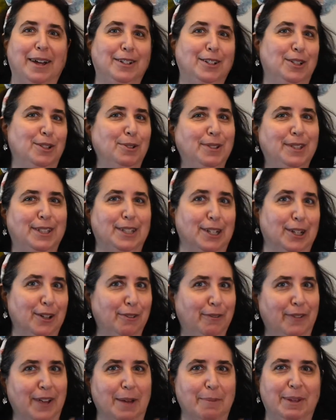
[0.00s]
to Singer
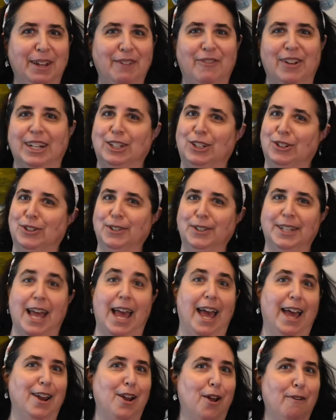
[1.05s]
Family Adventures
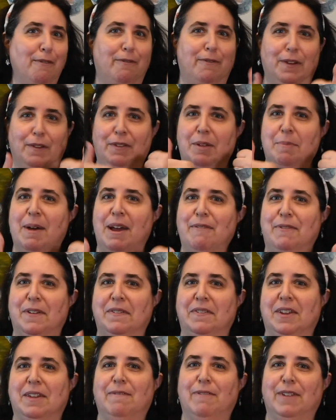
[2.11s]
and our 50 by
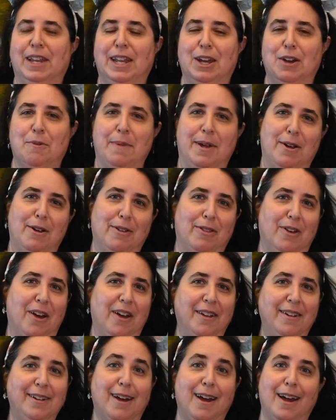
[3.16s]
50 video
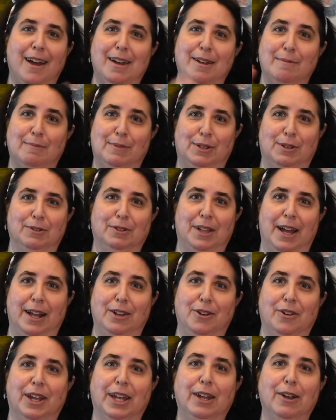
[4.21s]
marathon. I am so glad
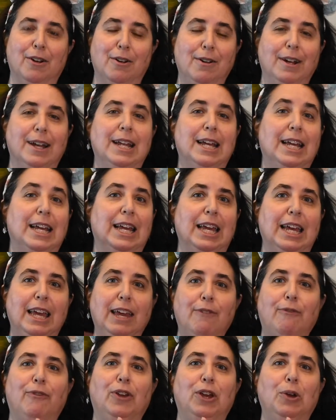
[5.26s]
you're here.
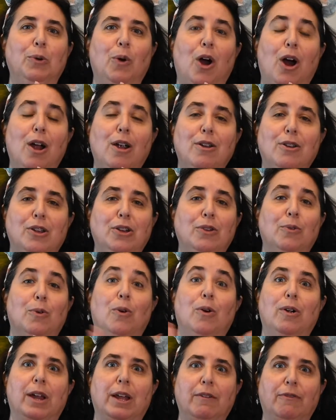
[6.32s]
If you are new
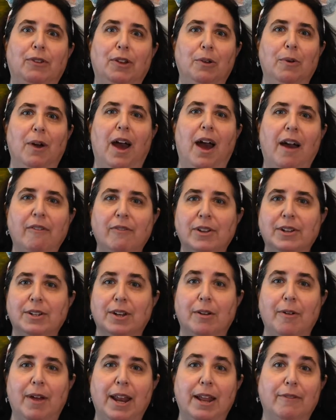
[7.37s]
or if you haven't
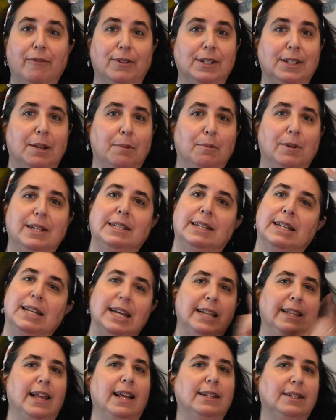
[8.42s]
already for some reason,
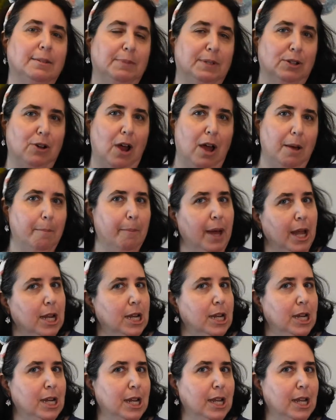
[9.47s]
hit that subscribe button,